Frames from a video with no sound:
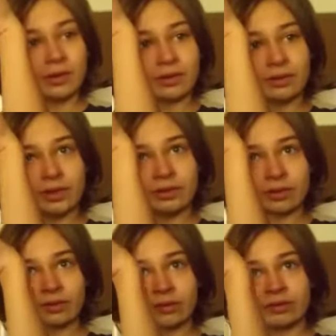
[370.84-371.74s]

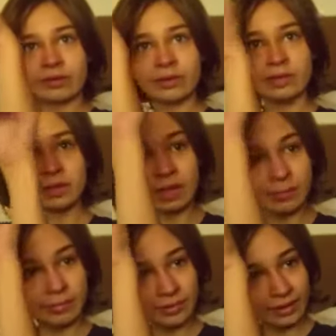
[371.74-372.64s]
Destructive interference is up
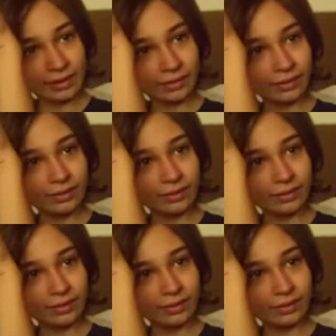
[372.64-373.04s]
and down.